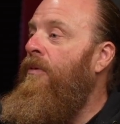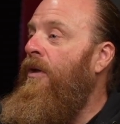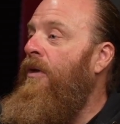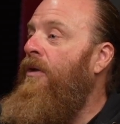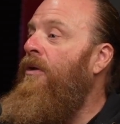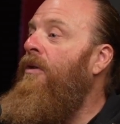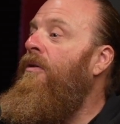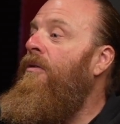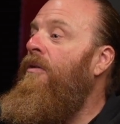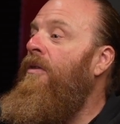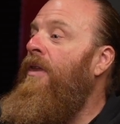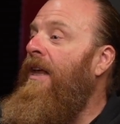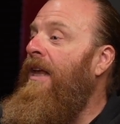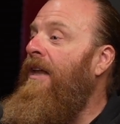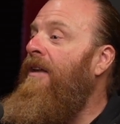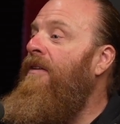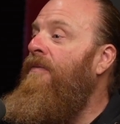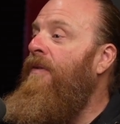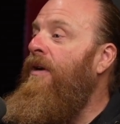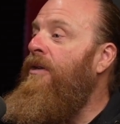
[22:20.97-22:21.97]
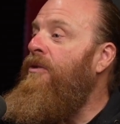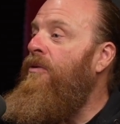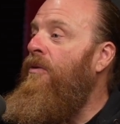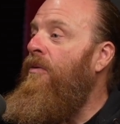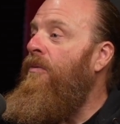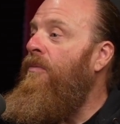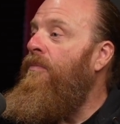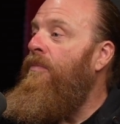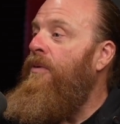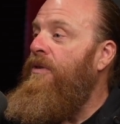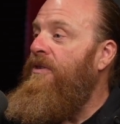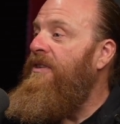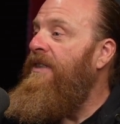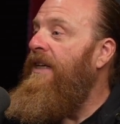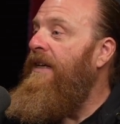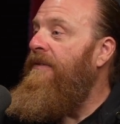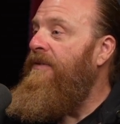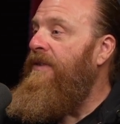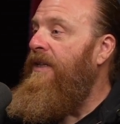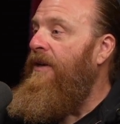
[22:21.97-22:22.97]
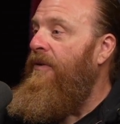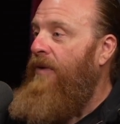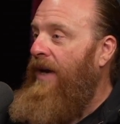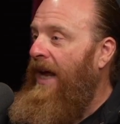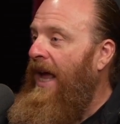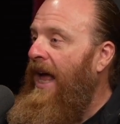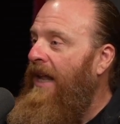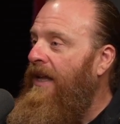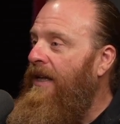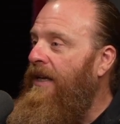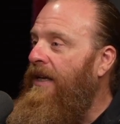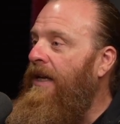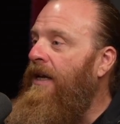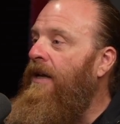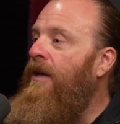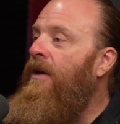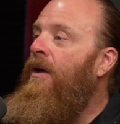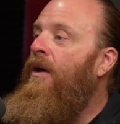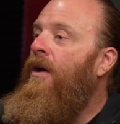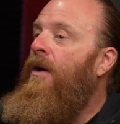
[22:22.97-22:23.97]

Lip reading: the individual perceives their reality